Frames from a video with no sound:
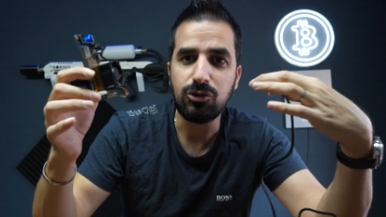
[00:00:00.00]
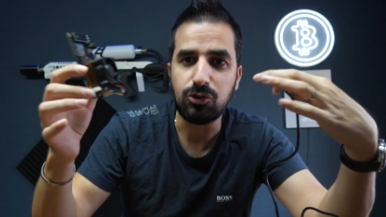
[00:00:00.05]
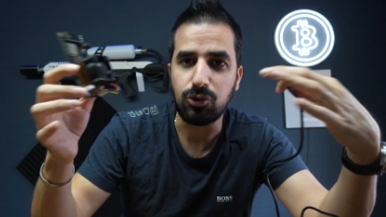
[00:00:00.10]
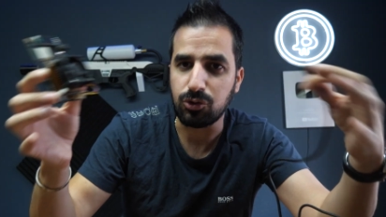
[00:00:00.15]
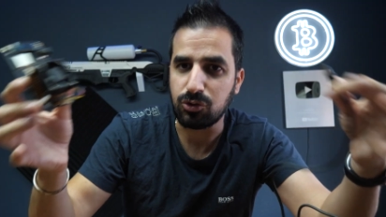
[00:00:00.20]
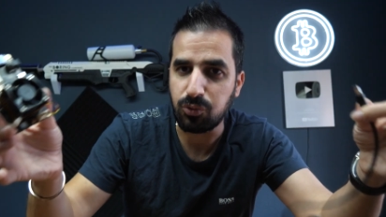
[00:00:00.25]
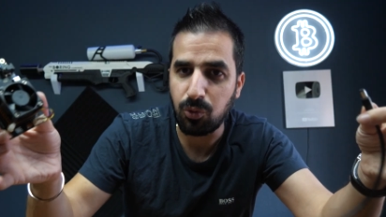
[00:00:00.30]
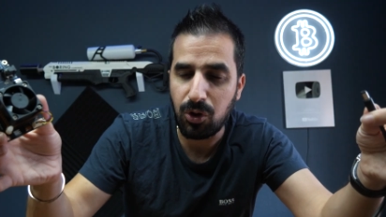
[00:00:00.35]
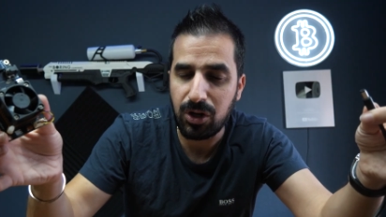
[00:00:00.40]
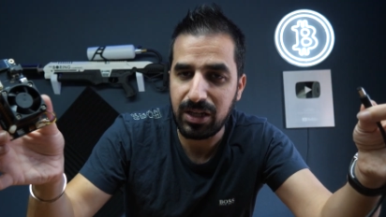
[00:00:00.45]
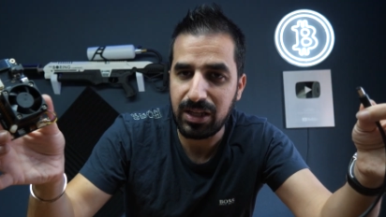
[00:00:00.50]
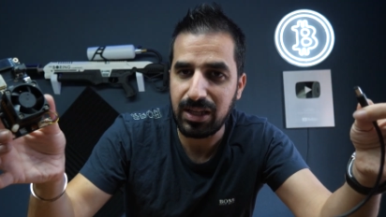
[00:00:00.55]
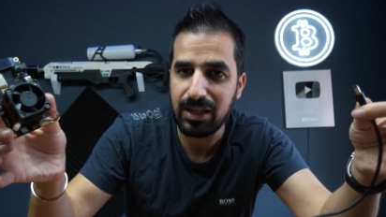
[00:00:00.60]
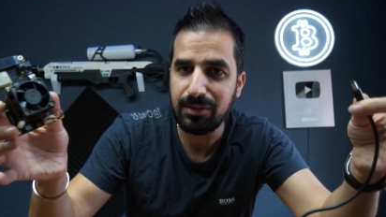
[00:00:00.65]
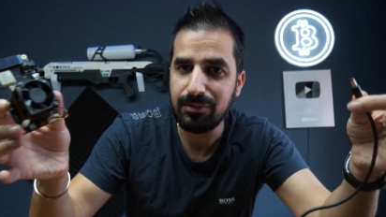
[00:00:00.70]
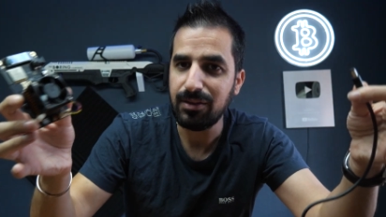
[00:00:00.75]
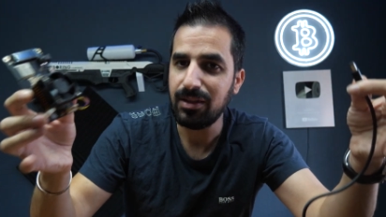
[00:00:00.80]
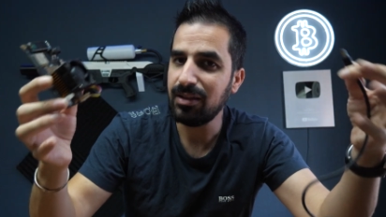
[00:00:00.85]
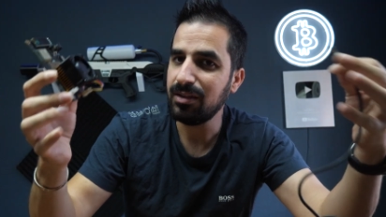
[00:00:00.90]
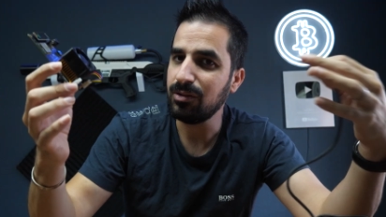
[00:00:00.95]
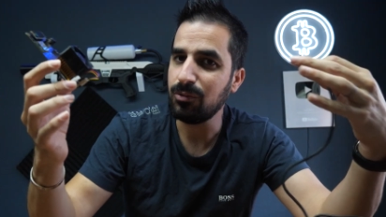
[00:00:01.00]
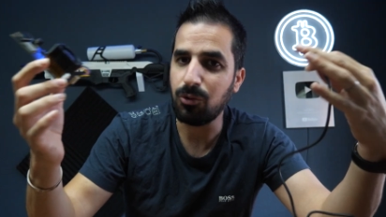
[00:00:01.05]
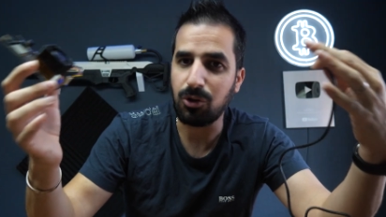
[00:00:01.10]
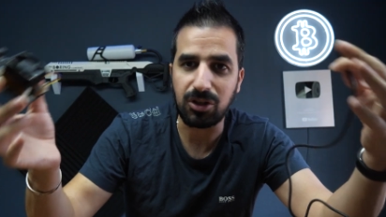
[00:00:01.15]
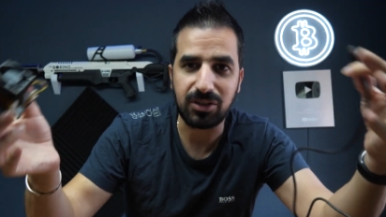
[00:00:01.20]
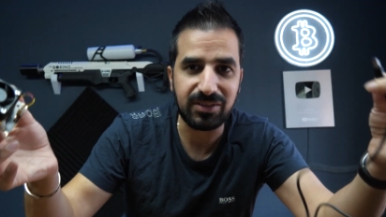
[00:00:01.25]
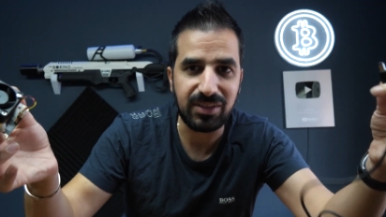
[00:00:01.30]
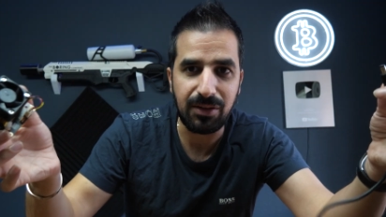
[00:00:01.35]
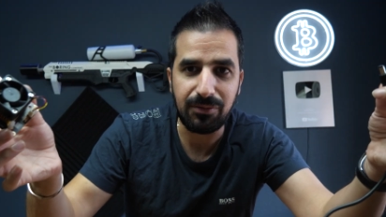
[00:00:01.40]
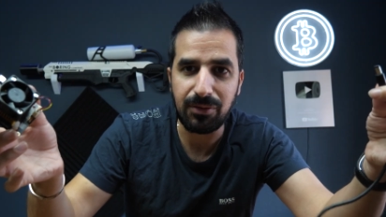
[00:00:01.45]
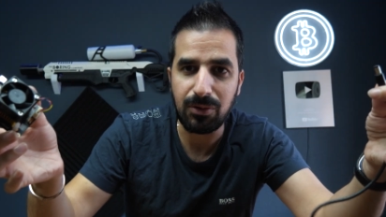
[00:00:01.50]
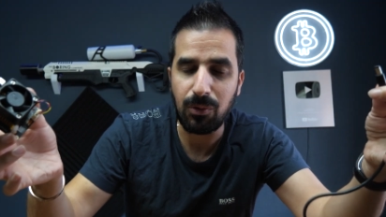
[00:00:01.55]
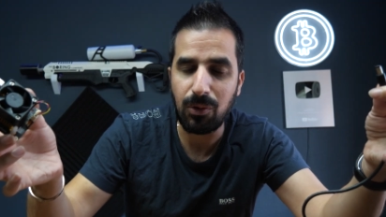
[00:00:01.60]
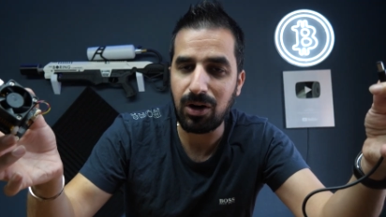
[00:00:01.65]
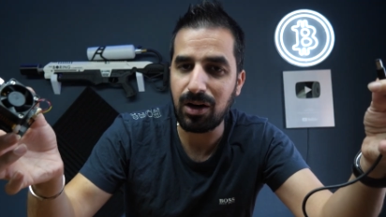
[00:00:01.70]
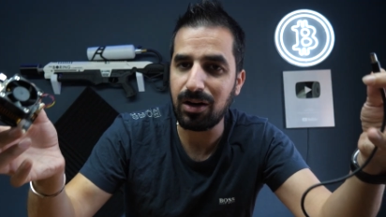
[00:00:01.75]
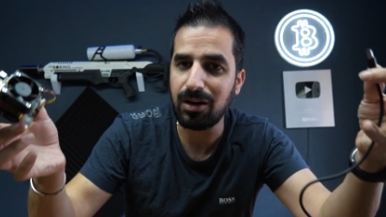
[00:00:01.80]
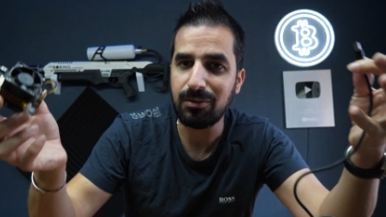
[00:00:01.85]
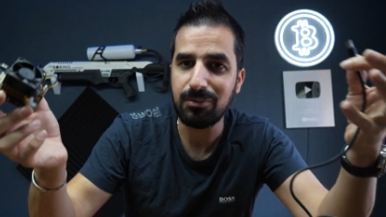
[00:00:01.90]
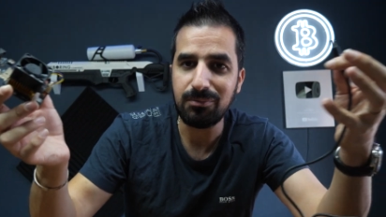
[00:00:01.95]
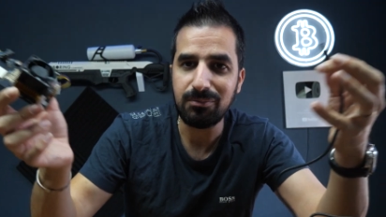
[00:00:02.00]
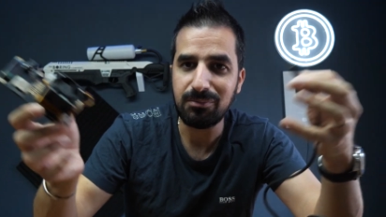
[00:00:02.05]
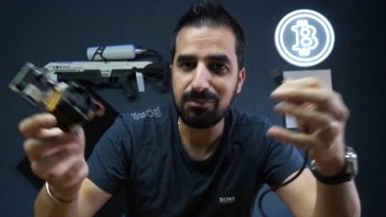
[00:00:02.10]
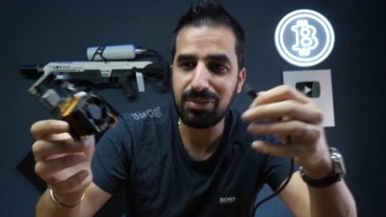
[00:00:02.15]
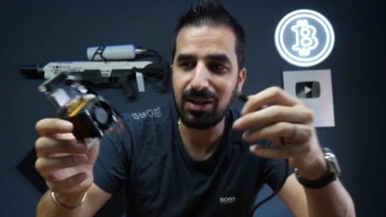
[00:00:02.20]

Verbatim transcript: 220, works everywhere.